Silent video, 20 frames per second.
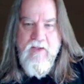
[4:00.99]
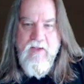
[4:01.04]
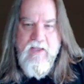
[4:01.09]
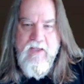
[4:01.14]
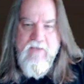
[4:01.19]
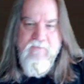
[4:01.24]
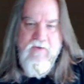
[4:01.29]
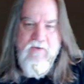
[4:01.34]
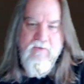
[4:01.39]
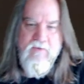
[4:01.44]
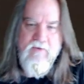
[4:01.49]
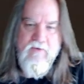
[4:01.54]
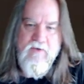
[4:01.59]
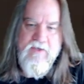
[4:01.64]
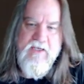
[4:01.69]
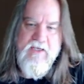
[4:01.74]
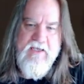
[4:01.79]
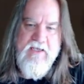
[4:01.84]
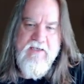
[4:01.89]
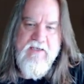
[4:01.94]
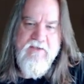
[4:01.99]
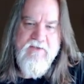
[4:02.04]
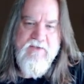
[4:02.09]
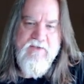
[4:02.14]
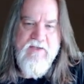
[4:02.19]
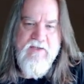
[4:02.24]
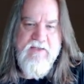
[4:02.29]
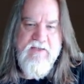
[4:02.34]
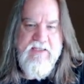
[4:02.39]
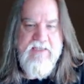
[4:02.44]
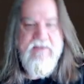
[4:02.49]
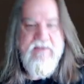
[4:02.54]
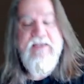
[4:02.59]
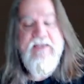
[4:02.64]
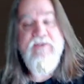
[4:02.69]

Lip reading: If you look into these